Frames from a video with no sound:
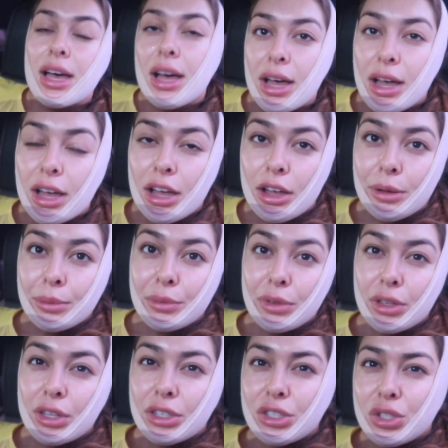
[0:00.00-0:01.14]
um,
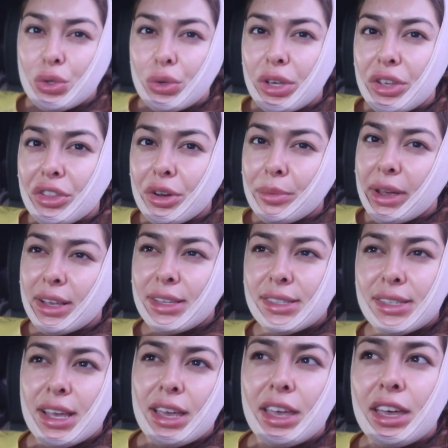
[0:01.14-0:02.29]
to either my
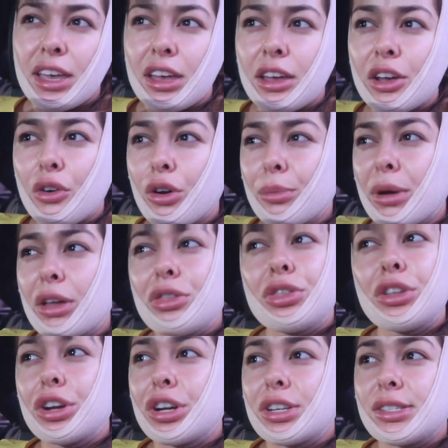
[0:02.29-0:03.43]
second or my
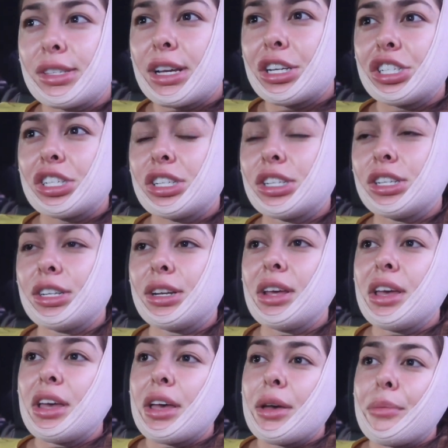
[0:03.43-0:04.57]
third session
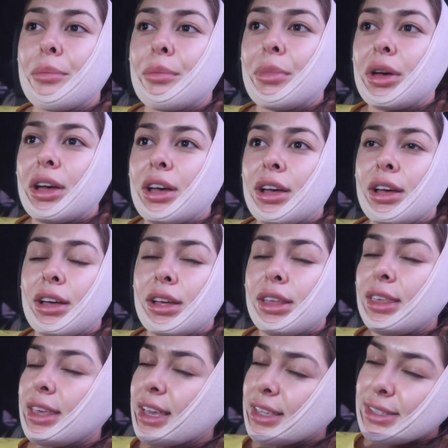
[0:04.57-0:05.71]
but
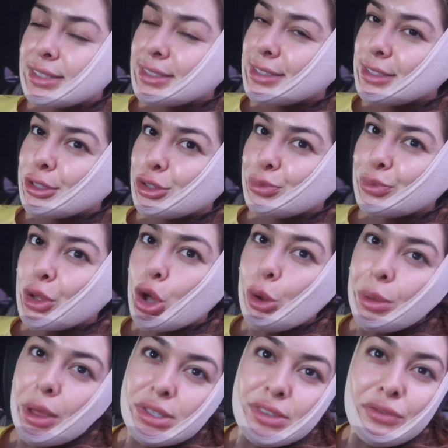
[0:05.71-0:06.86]
yes I hope that was